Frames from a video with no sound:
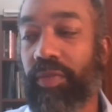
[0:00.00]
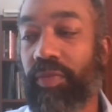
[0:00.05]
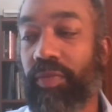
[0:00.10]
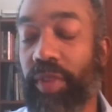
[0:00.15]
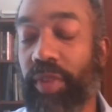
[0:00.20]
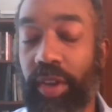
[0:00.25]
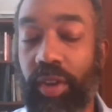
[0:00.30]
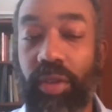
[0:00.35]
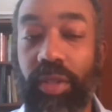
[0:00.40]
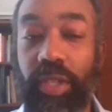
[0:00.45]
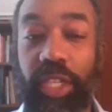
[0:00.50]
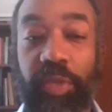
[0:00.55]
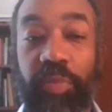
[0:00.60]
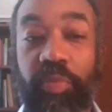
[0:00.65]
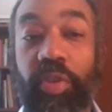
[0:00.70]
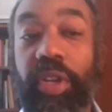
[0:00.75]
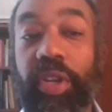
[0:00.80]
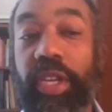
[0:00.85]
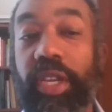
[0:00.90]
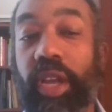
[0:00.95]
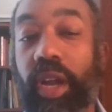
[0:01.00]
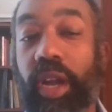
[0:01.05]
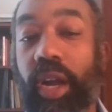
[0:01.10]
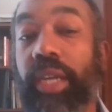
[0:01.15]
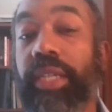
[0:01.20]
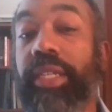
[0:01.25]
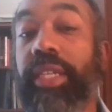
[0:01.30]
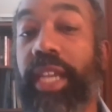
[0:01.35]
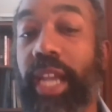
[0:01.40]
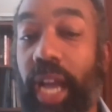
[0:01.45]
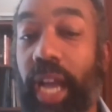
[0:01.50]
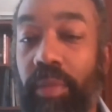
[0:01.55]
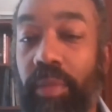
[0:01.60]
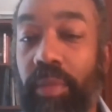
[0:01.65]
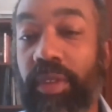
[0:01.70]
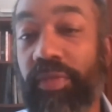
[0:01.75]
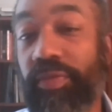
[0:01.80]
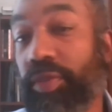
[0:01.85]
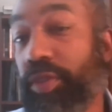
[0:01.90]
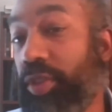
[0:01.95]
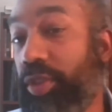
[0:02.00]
regularly is pretty uncommon for